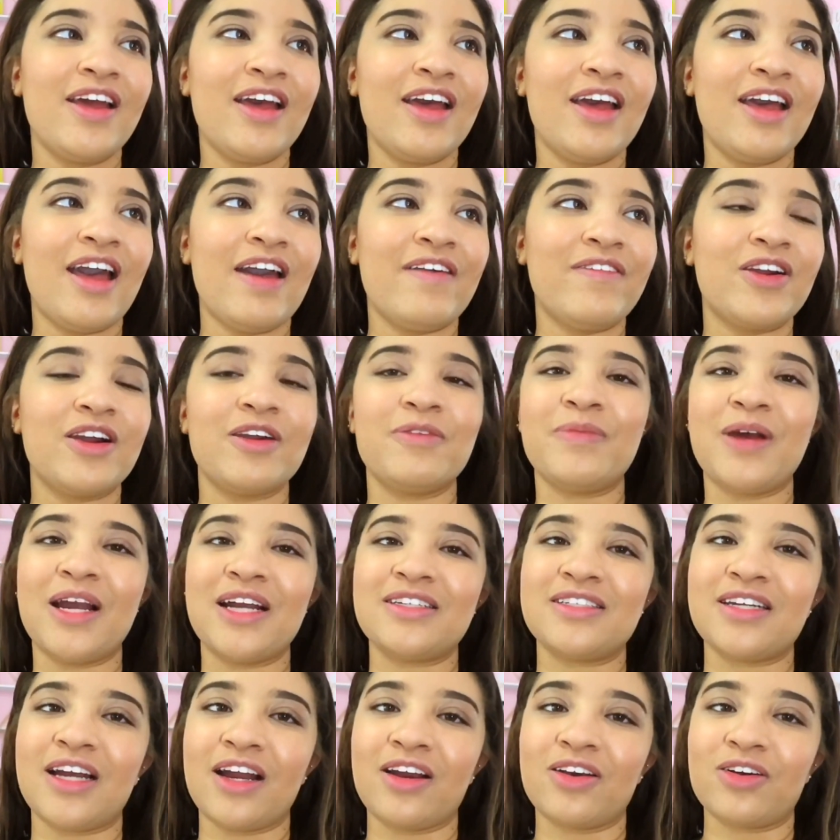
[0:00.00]
ever in my
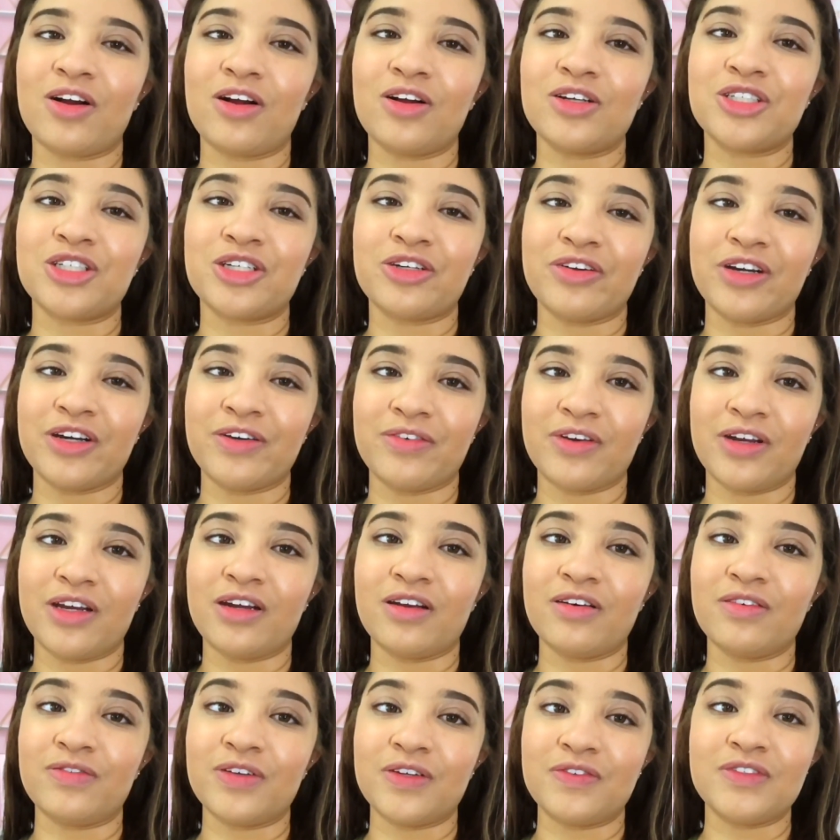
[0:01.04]
entire college career written a
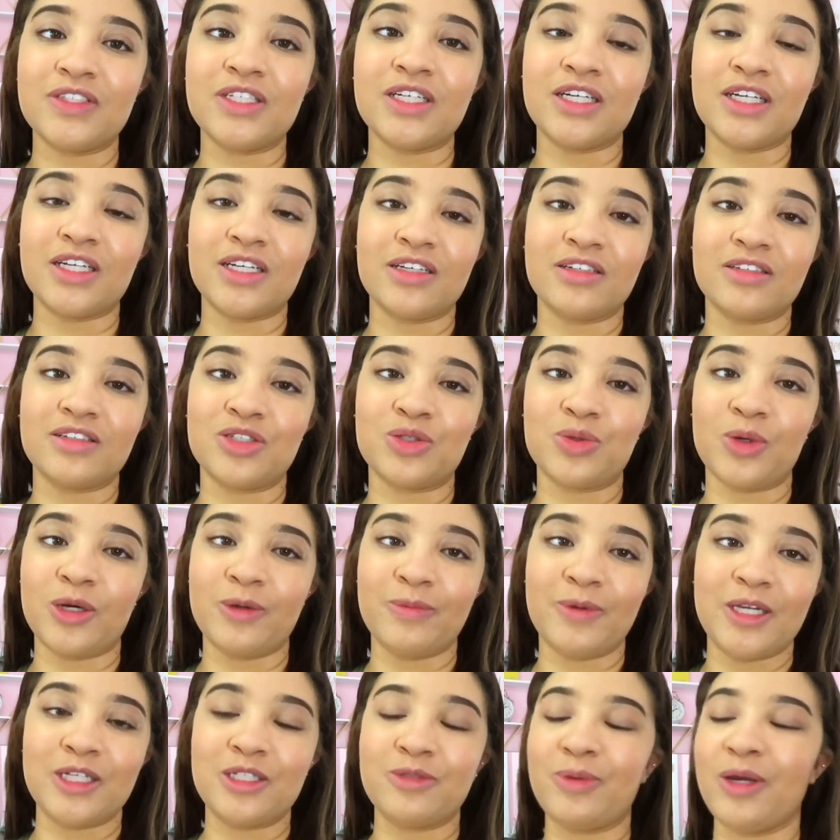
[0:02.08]
15 to 20
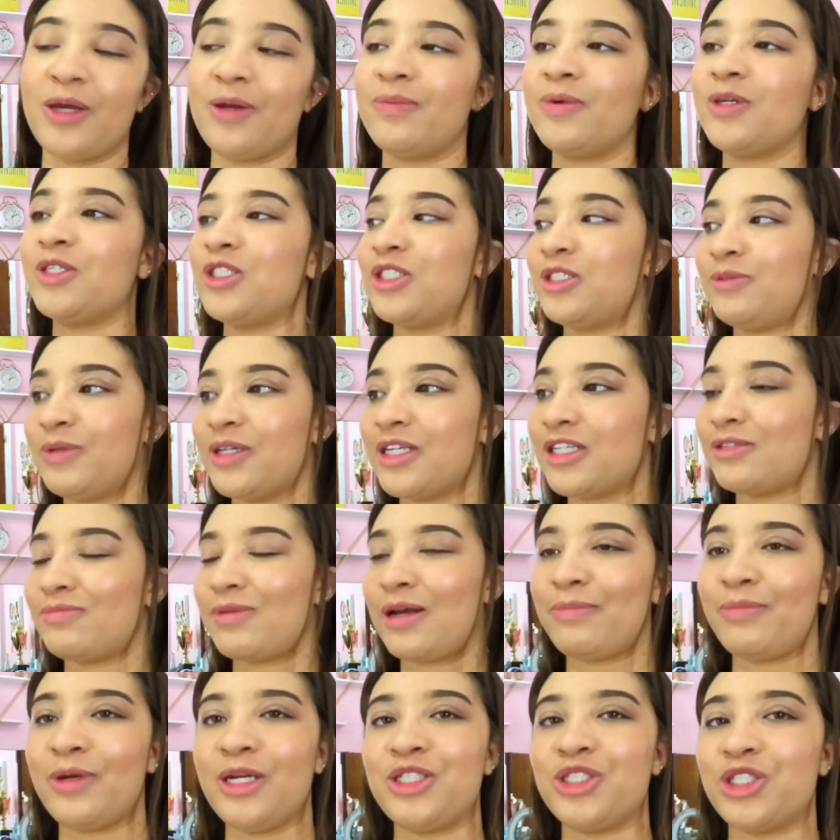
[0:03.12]
page paper just because my
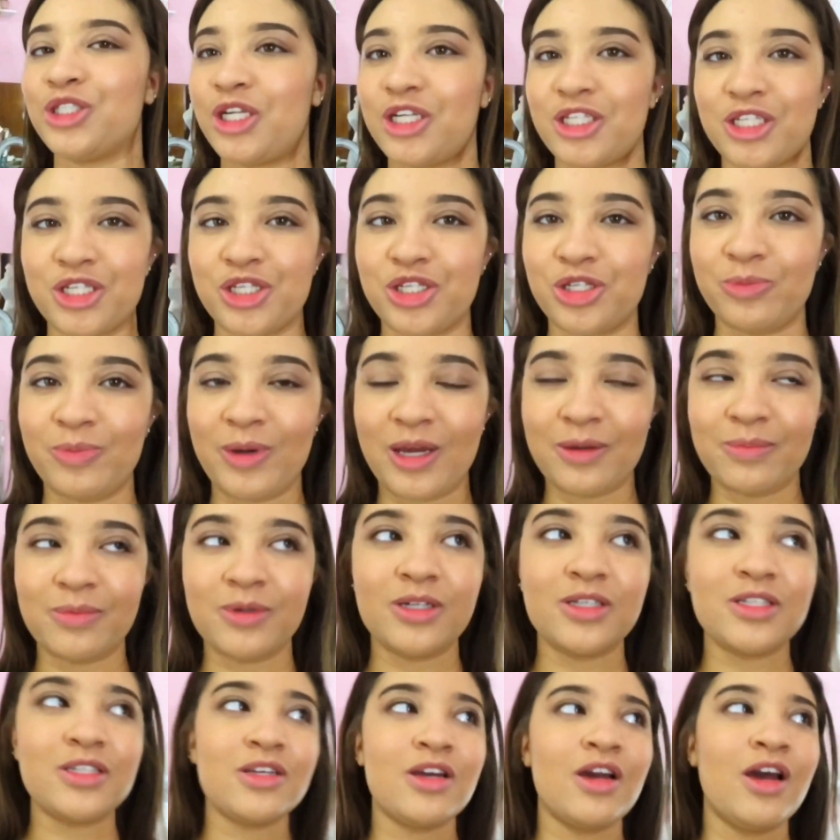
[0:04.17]
major doesn't do papers.